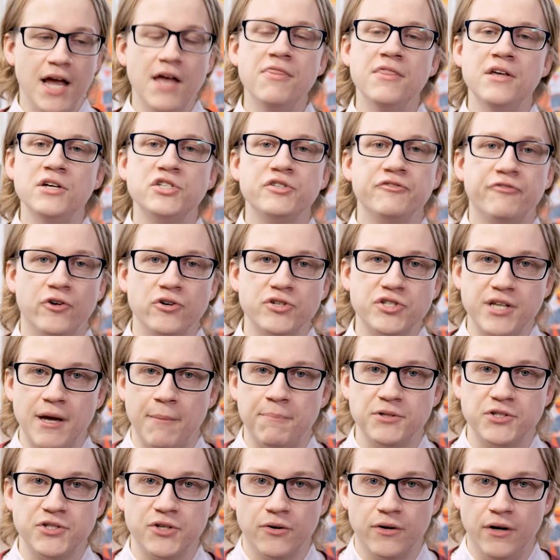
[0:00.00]
in this first
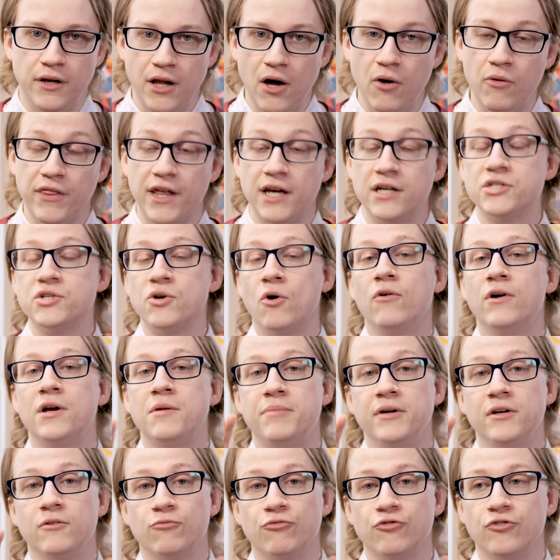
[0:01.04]
episode alone that has
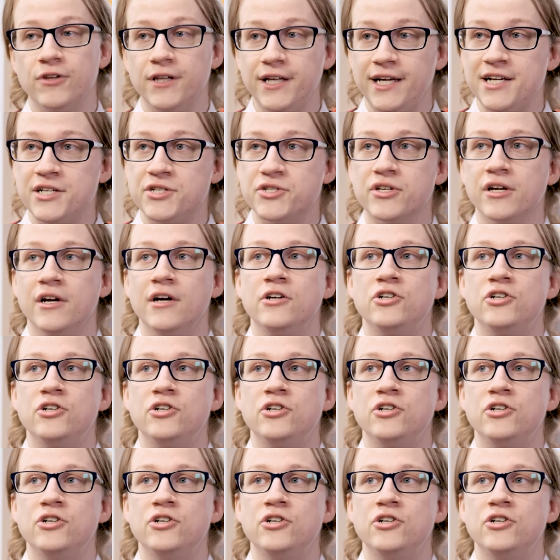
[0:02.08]
already been released,